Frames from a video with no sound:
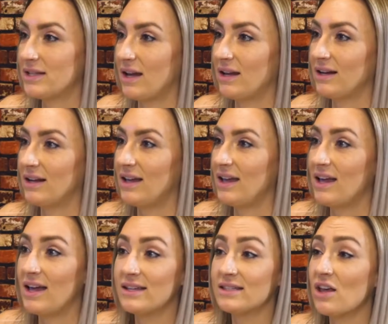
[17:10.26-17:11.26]
As long as we
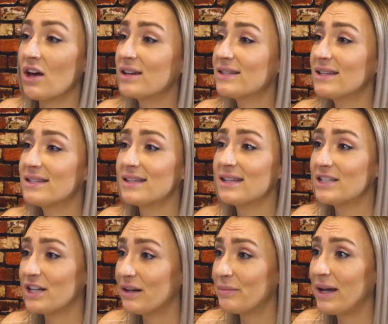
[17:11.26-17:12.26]
have a as paper trail.
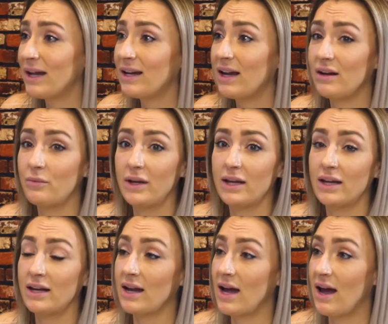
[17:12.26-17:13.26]
legitimate and yeah. we
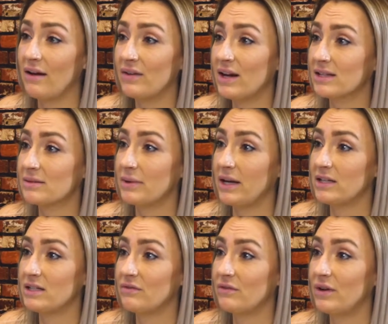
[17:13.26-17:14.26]
can have an
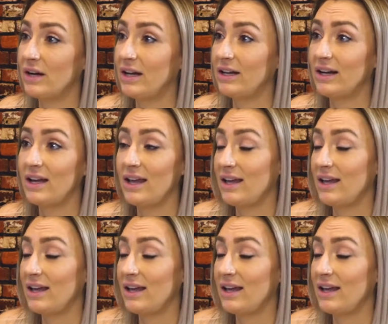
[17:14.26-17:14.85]
explanation for it,